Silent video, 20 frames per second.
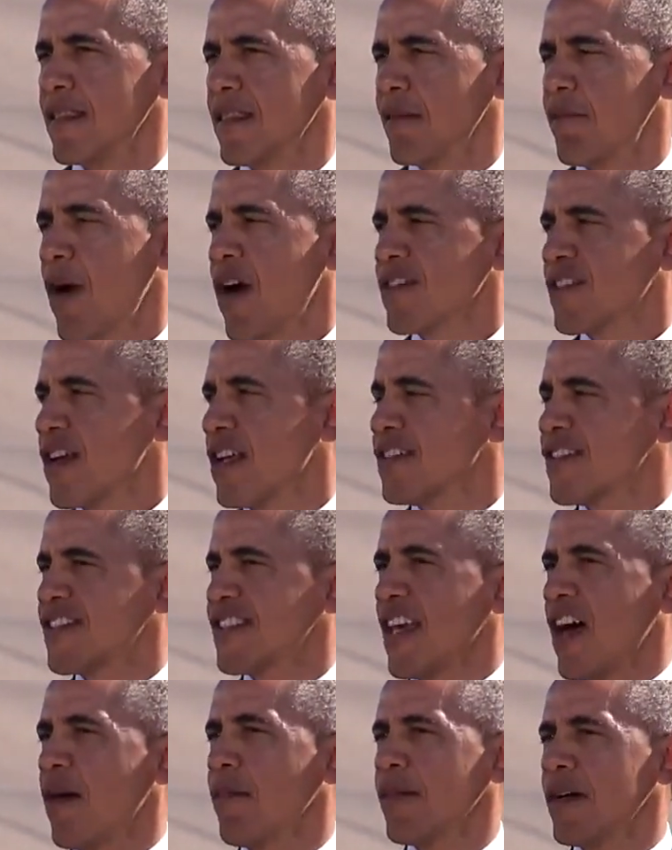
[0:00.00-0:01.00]
The March on
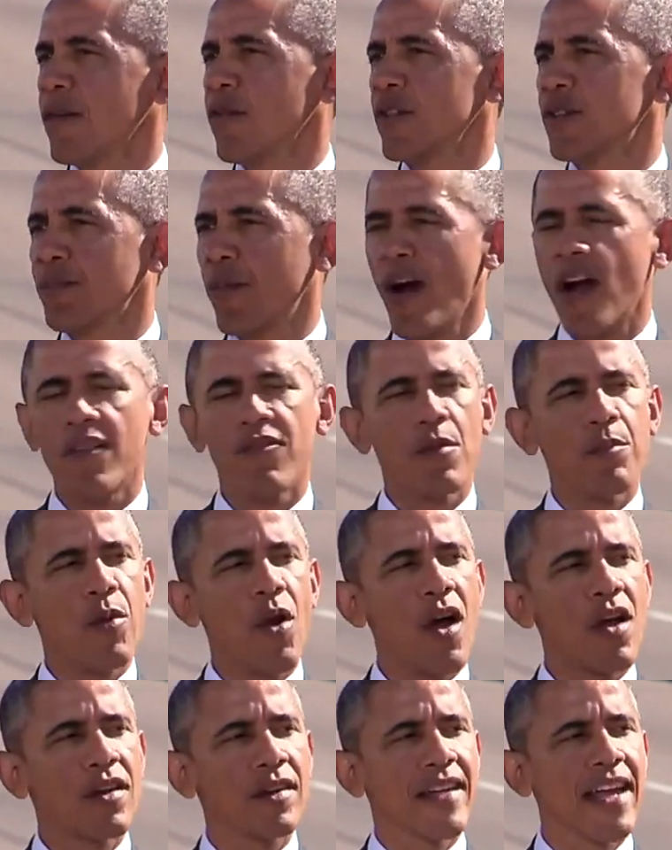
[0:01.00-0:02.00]
Selma was part of a
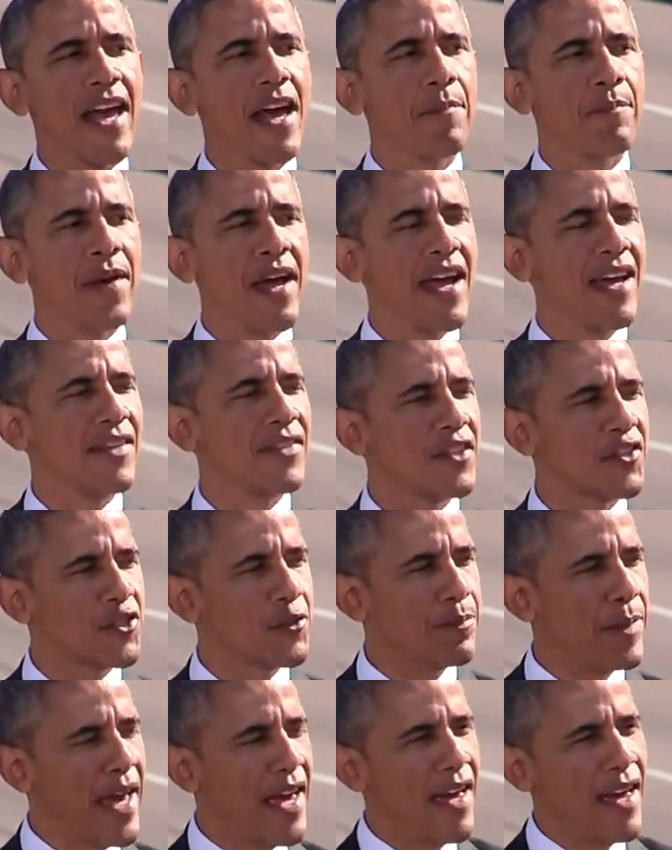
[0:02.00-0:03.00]
broader campaign that
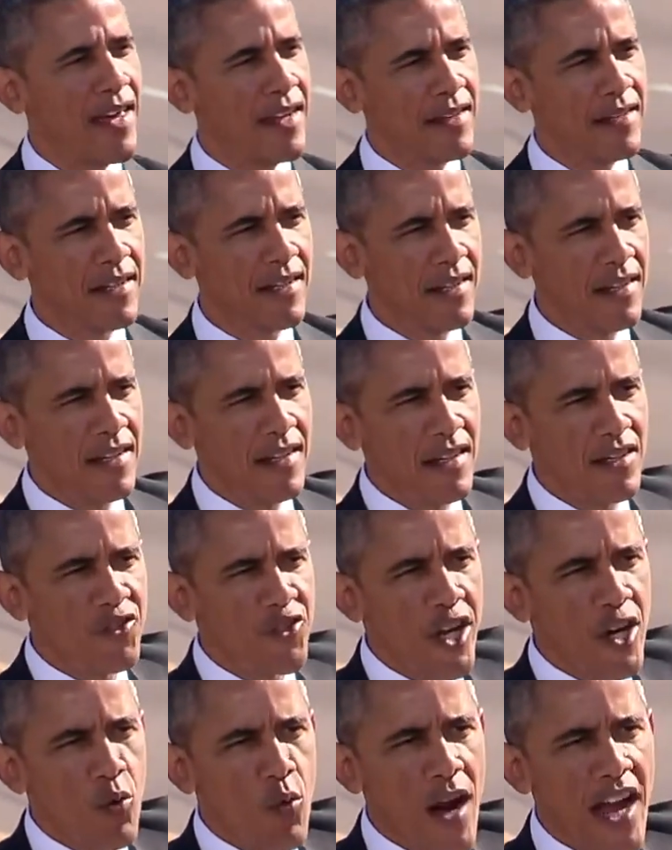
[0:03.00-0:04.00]
spanned
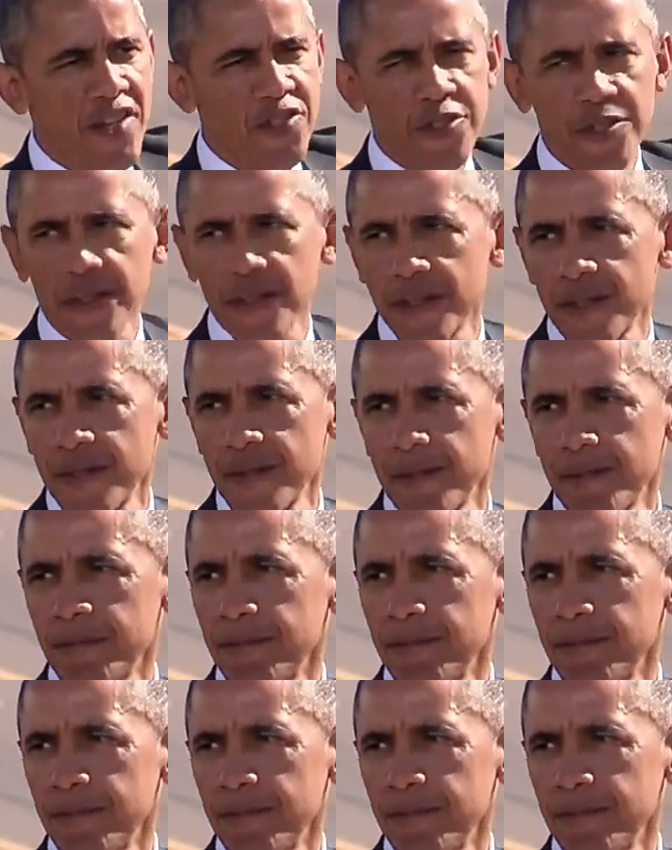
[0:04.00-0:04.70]
generations.